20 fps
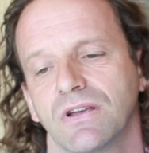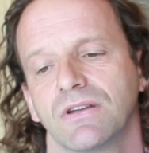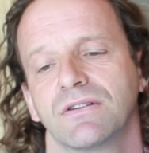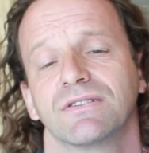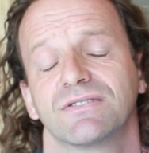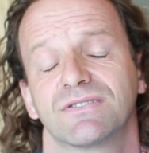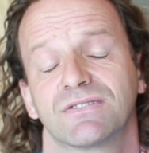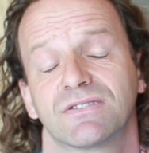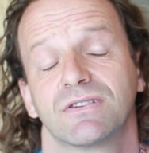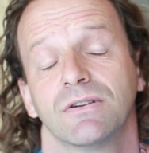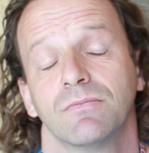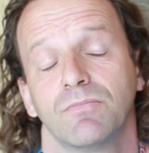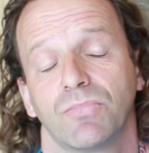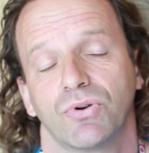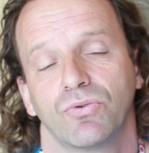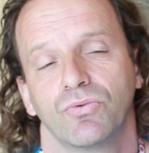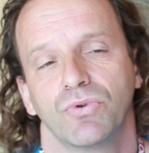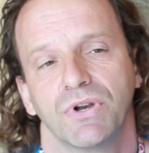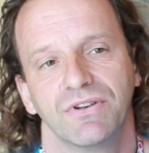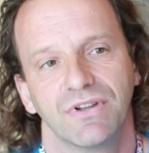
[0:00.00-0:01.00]
that it's
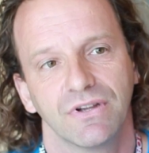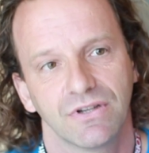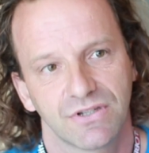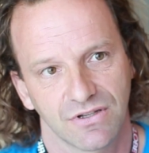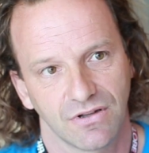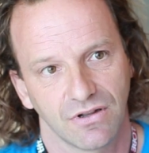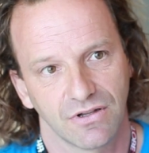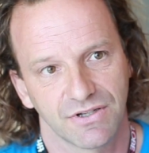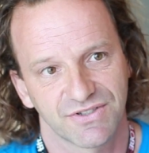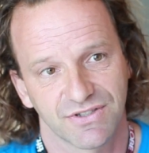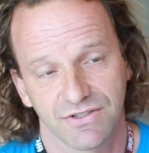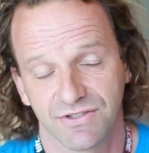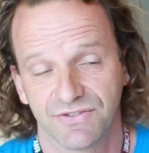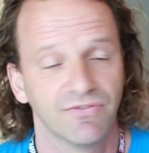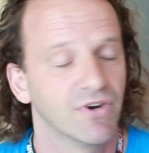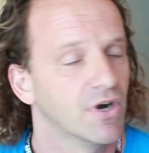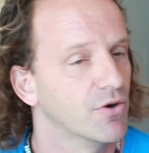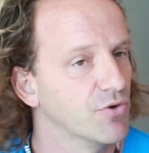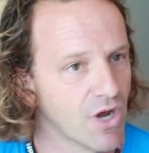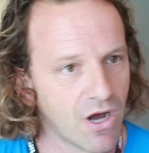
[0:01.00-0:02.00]
simple ridiculous is
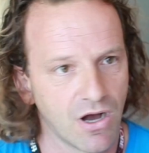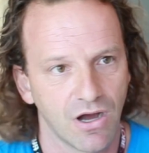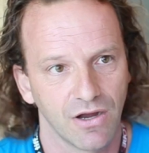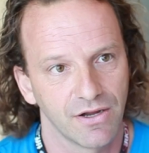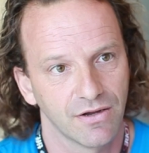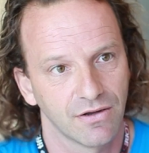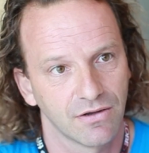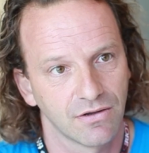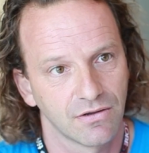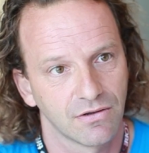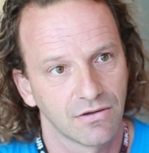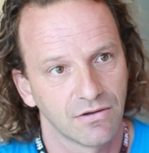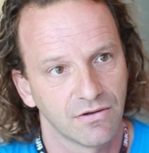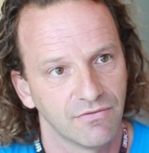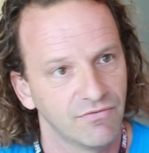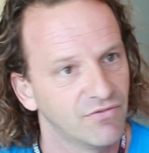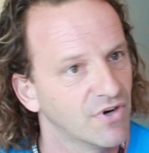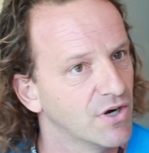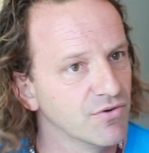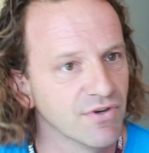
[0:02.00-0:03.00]
very high,
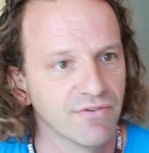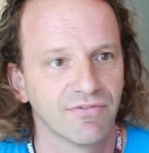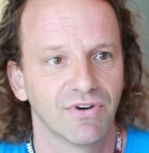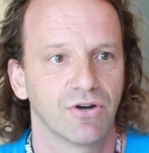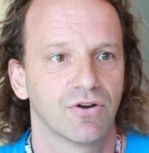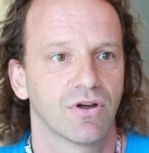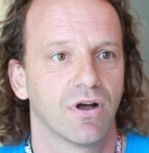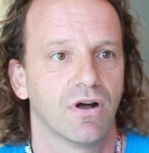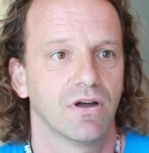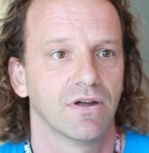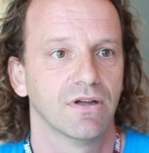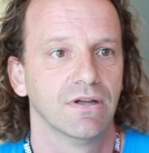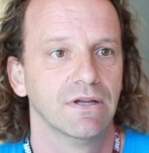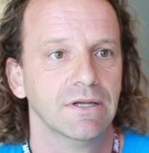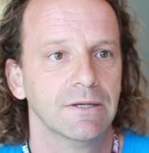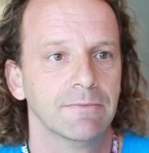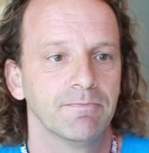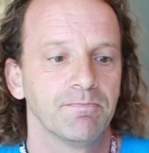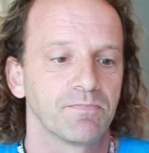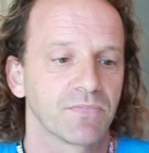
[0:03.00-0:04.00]
very, very high.
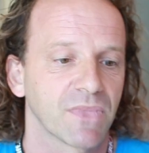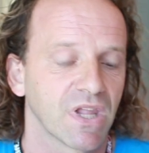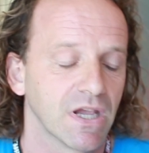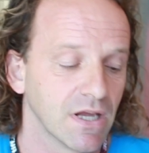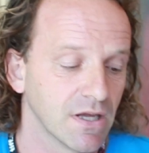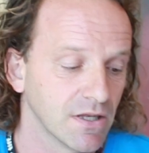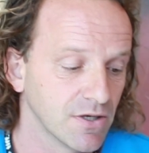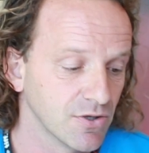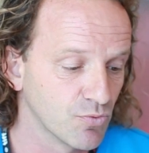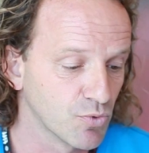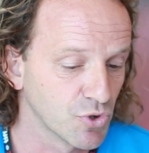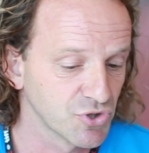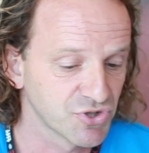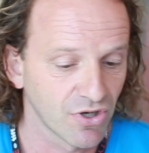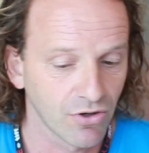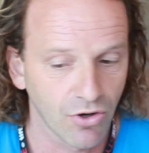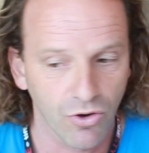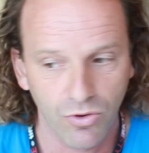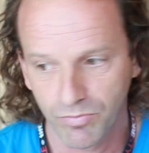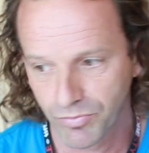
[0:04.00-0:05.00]
And it
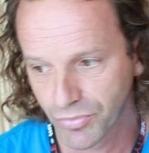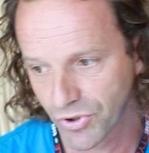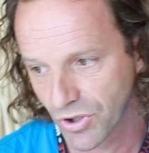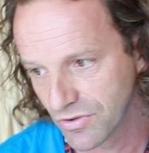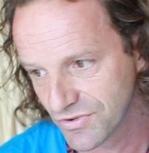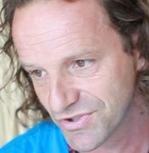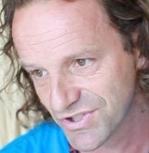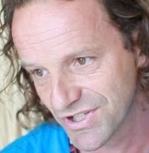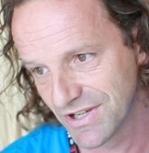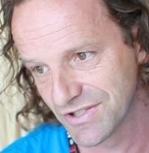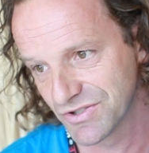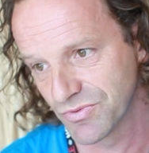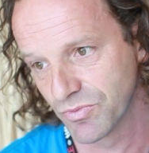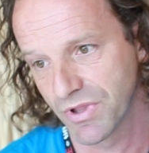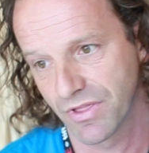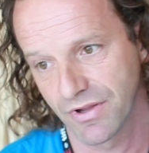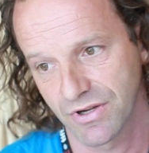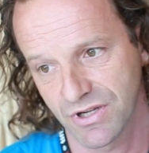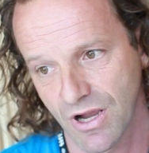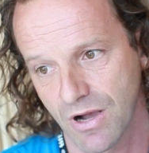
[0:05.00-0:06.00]
was a long process
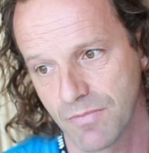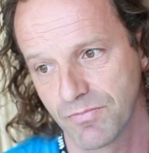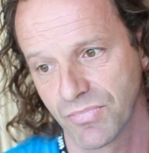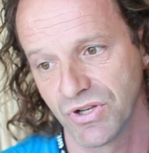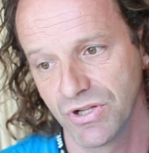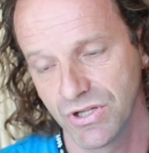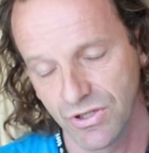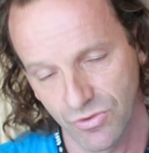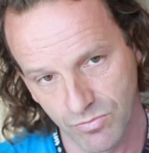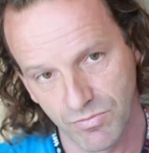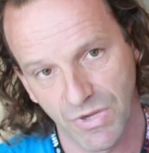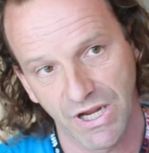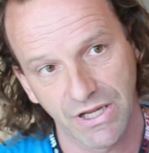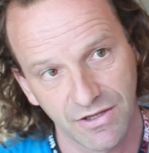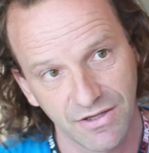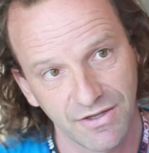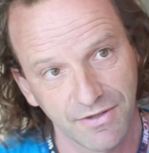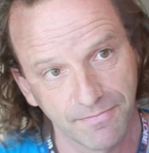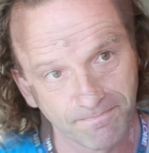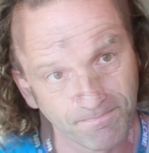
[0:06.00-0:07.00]
with the company who
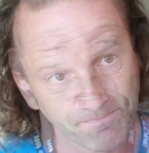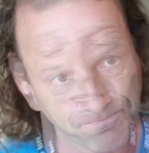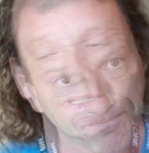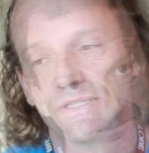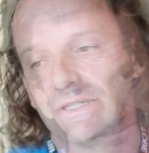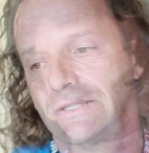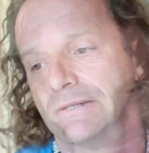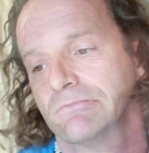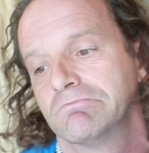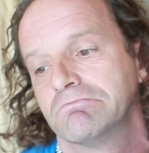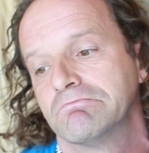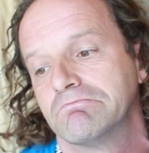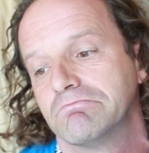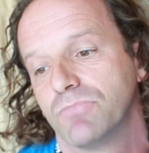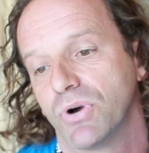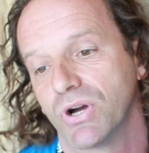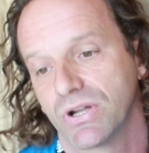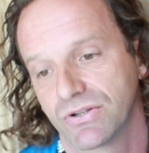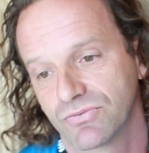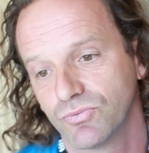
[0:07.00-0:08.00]
made it,
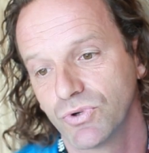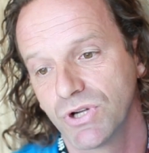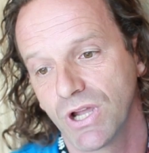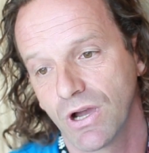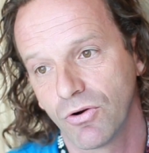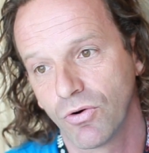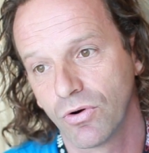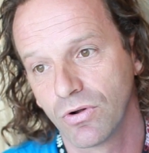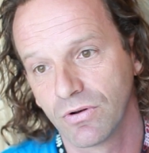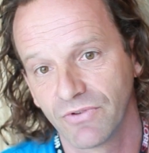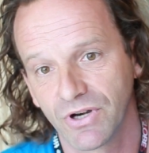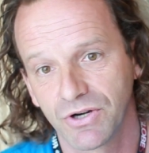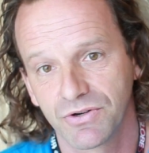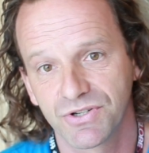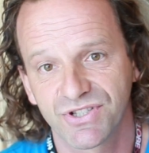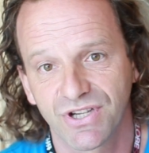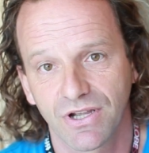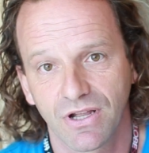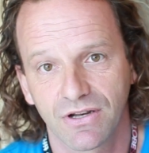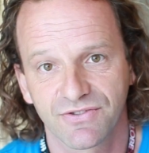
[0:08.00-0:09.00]
but we are all
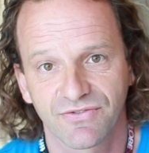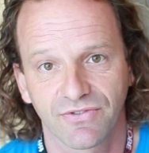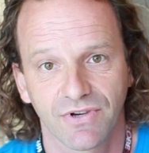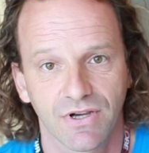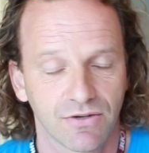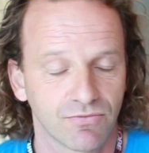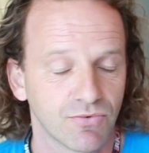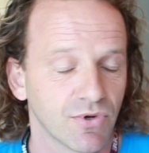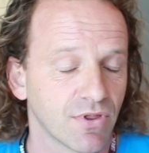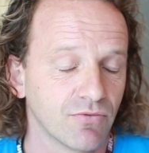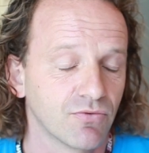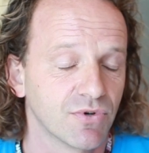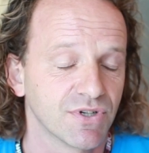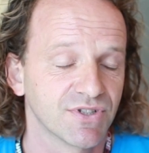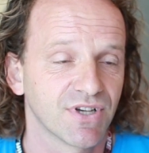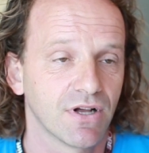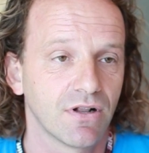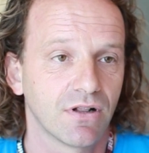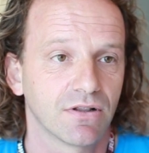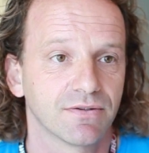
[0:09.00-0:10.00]
very satisfied with the
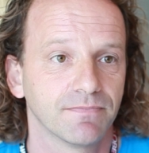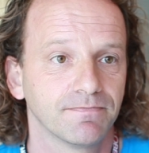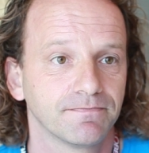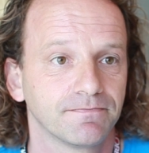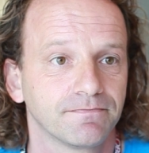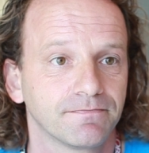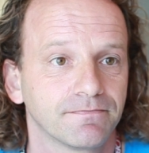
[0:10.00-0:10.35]
result.